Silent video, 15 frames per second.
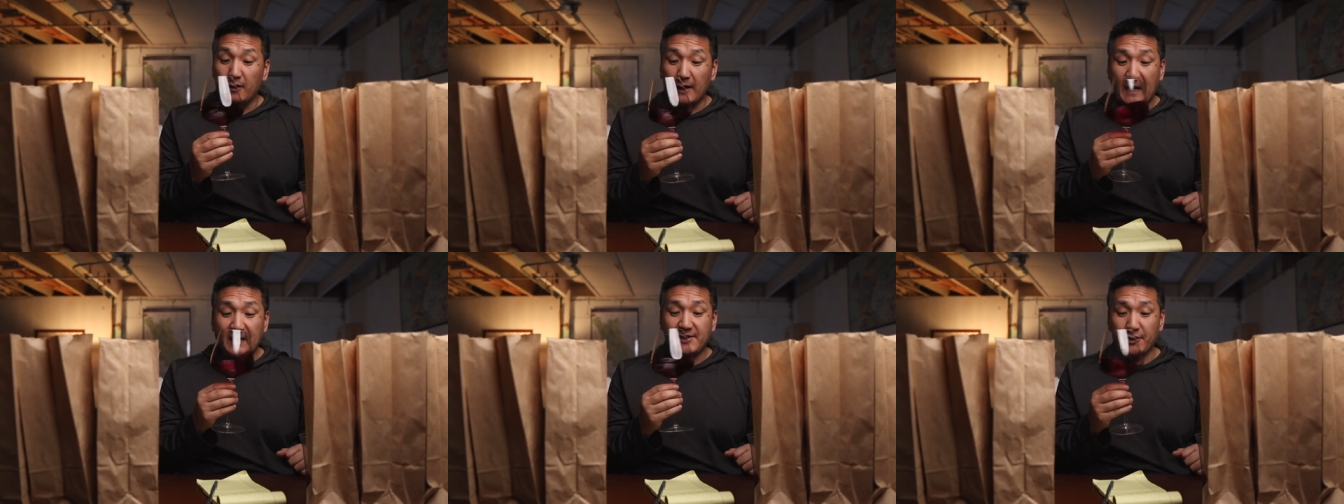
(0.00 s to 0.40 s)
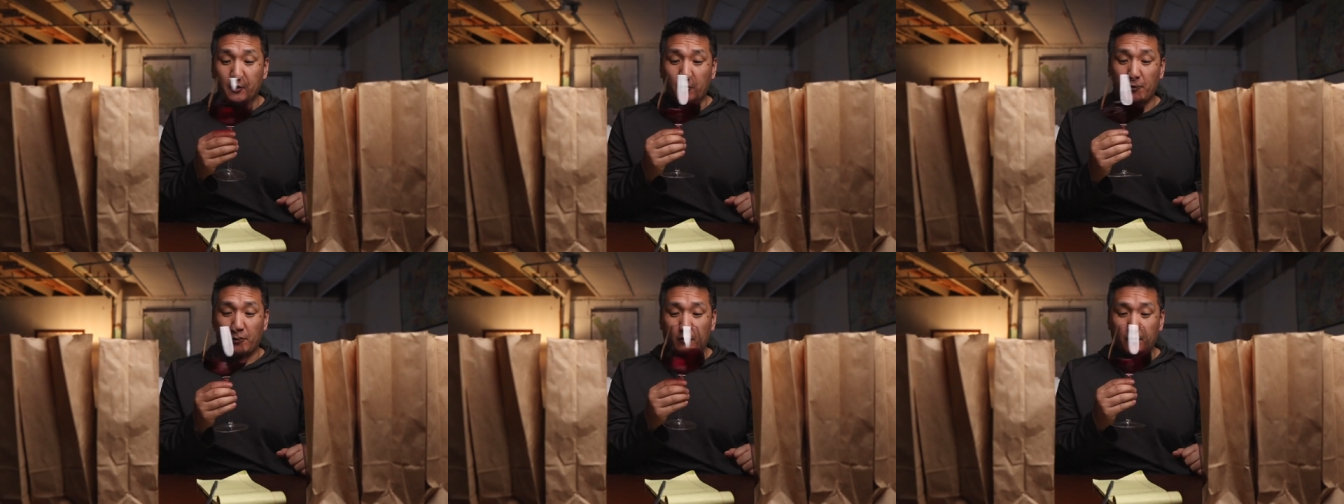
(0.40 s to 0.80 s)
lots
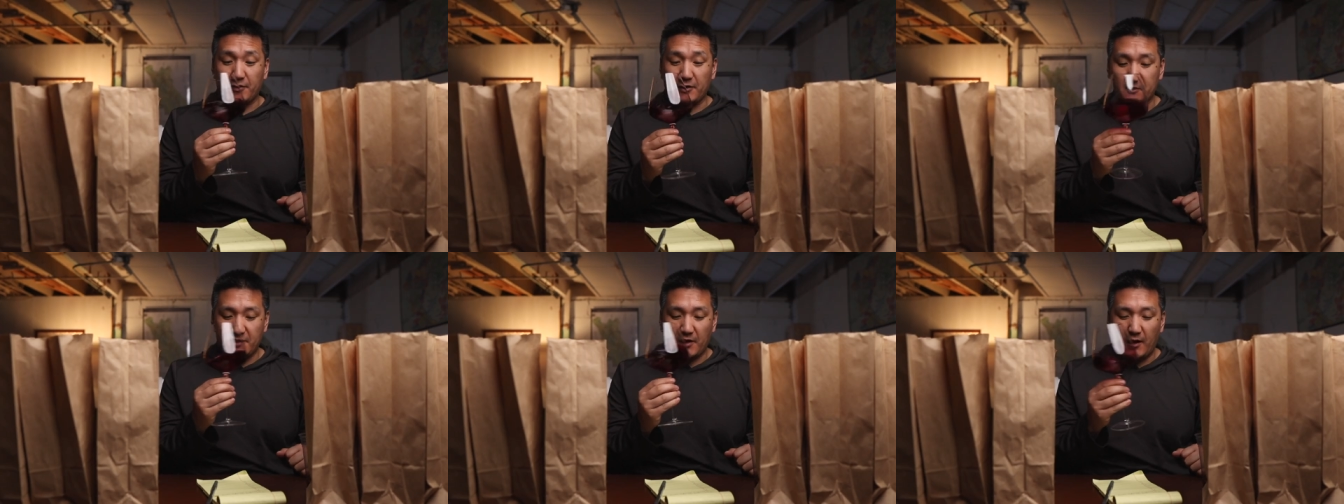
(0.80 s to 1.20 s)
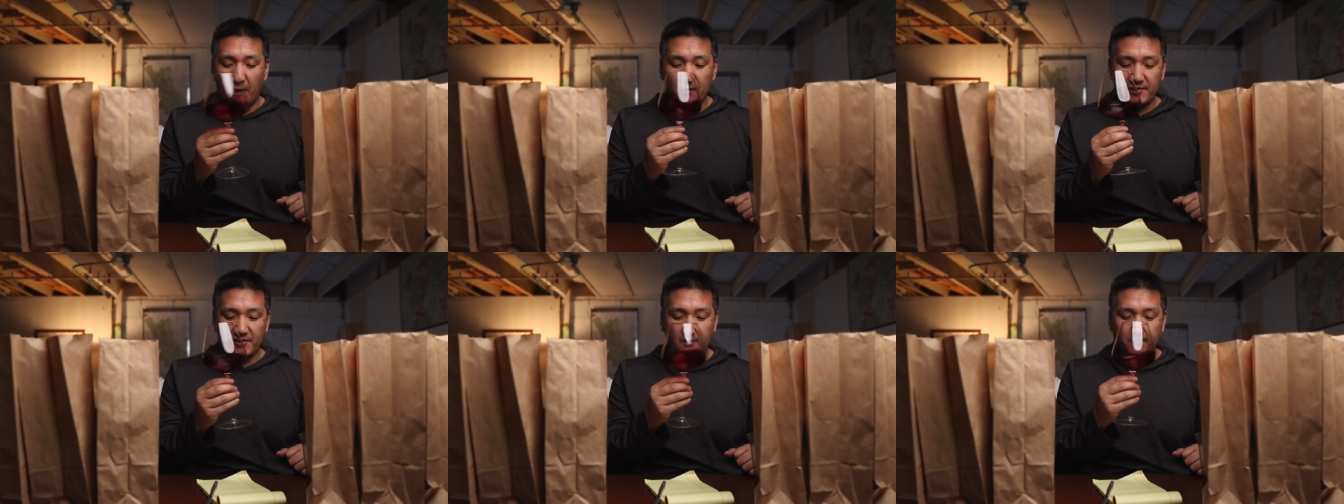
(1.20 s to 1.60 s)
of earth,
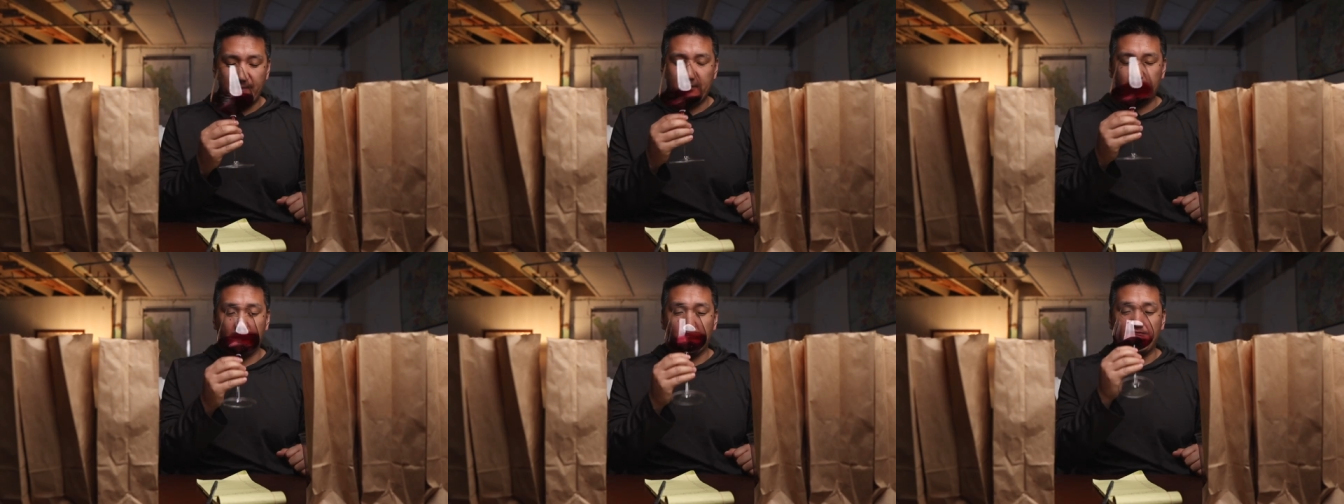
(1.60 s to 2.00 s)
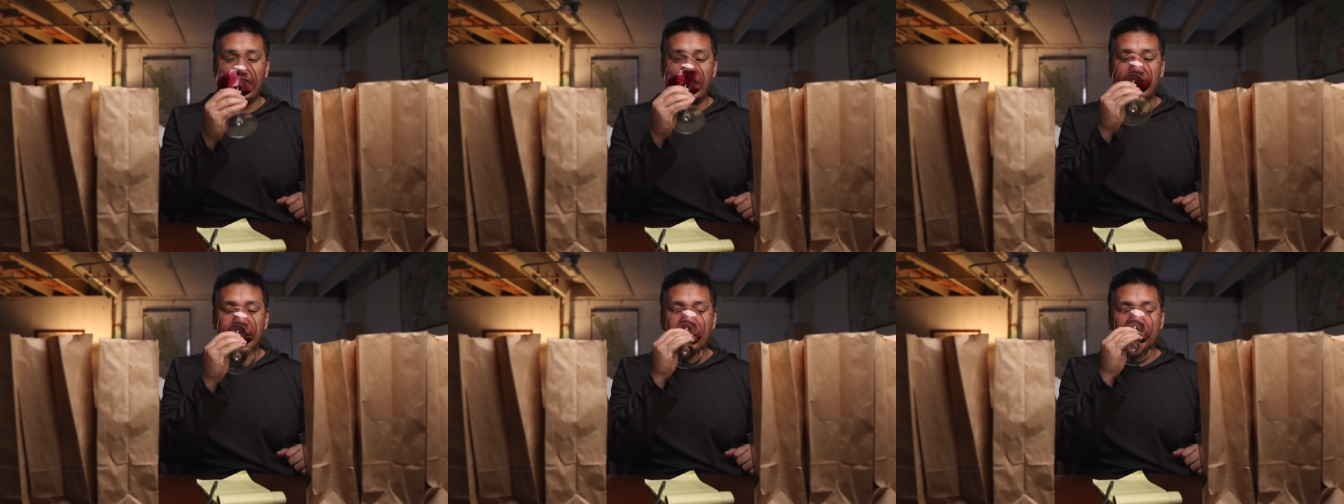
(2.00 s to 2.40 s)
tons of mineral
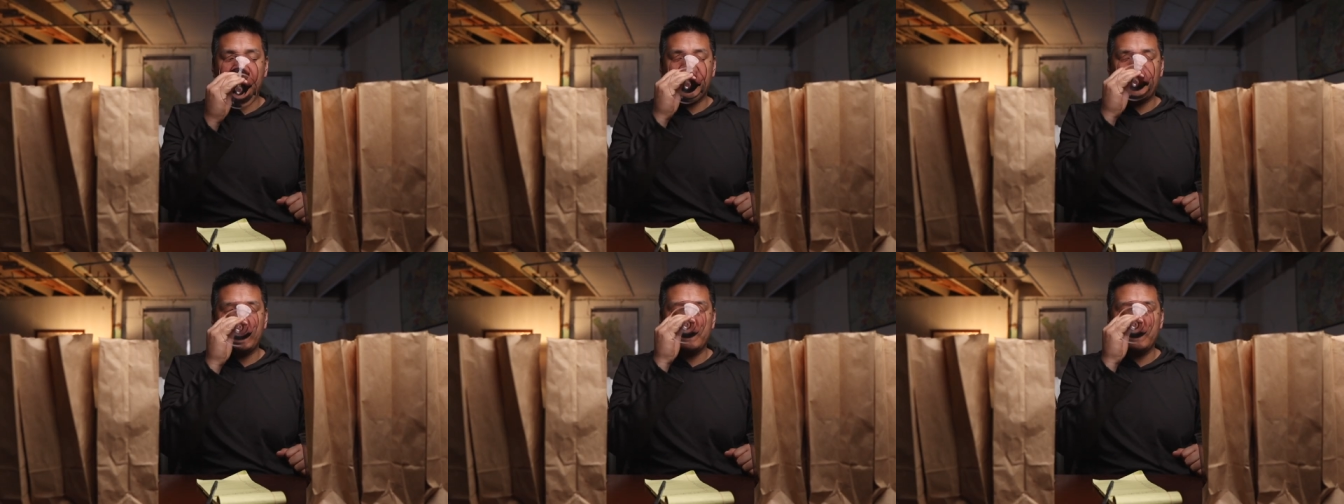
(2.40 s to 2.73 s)
notes.